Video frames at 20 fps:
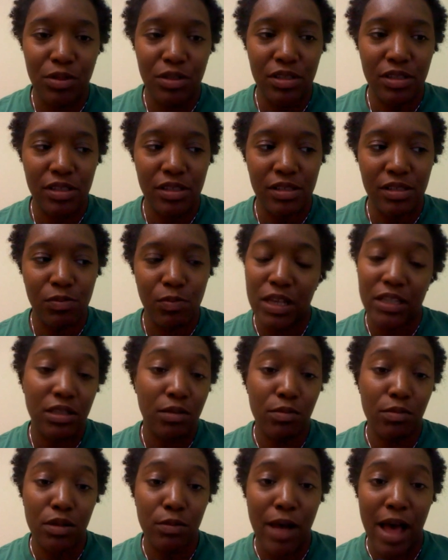
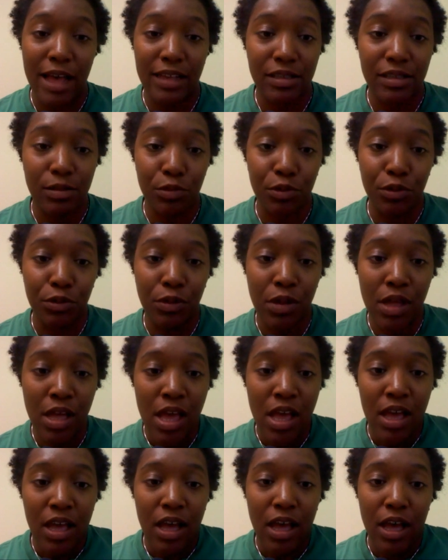specimen possible,
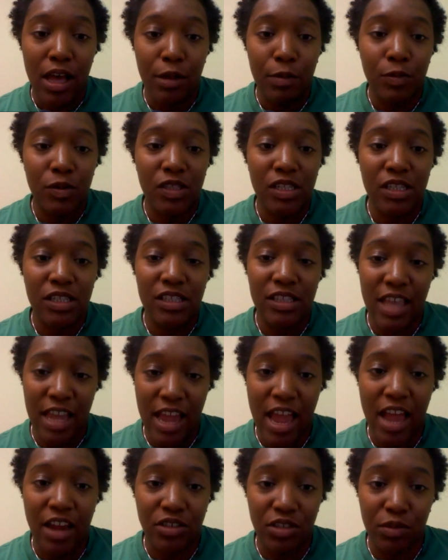since
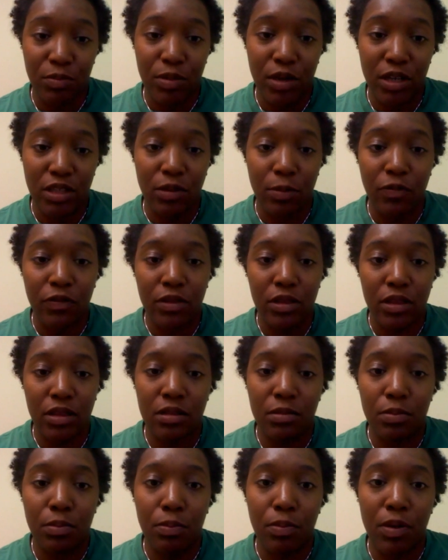they actually pick the
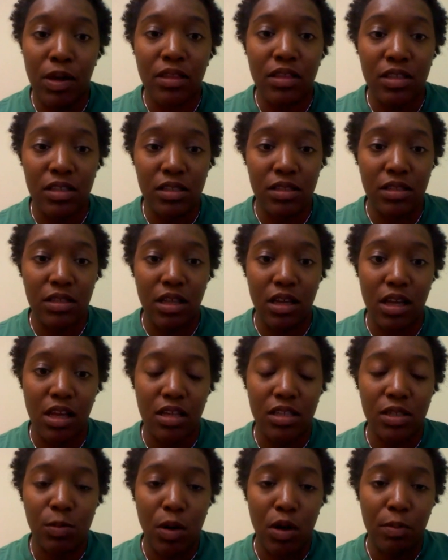
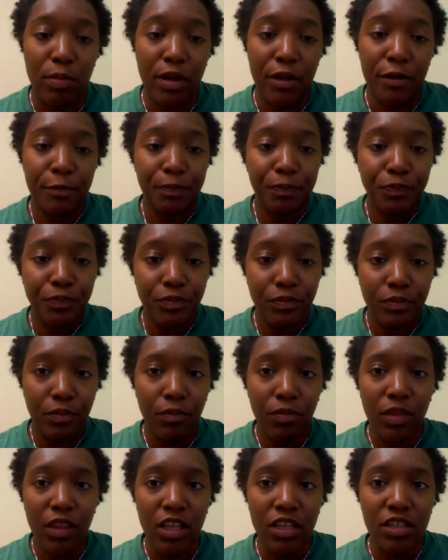sperm out.
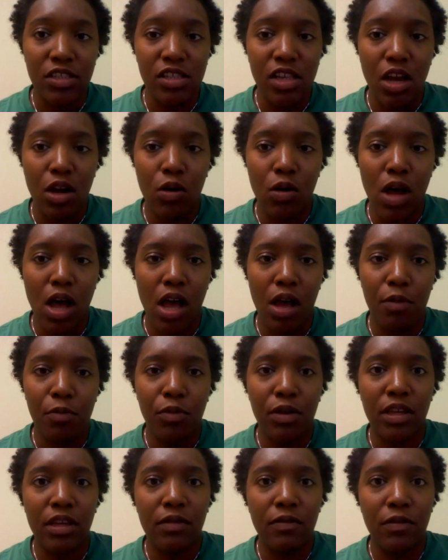So
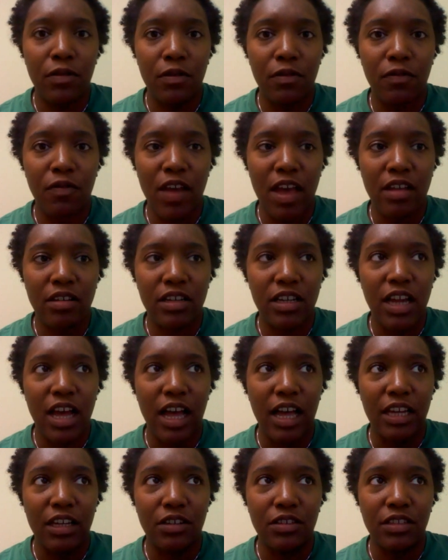we've found a
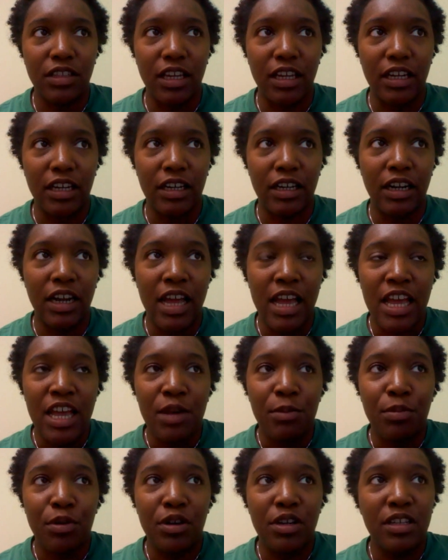guy on there,
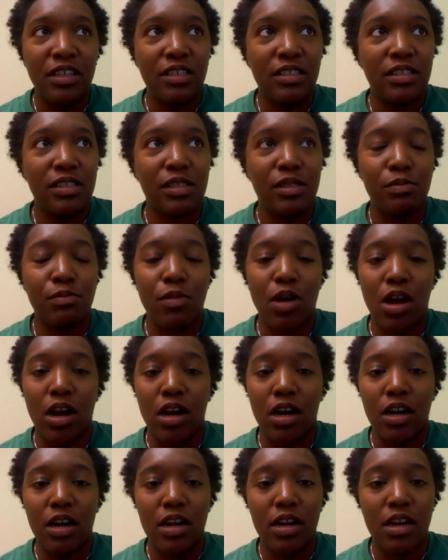pretty
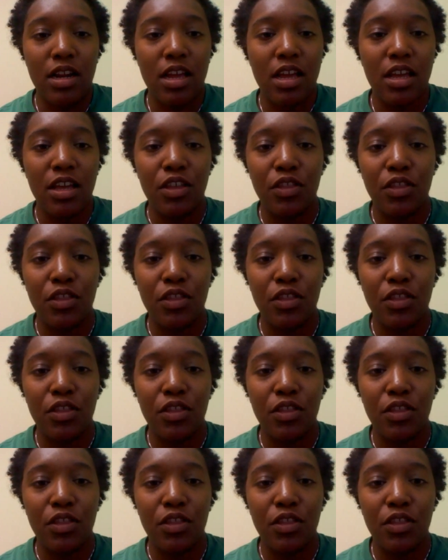smart,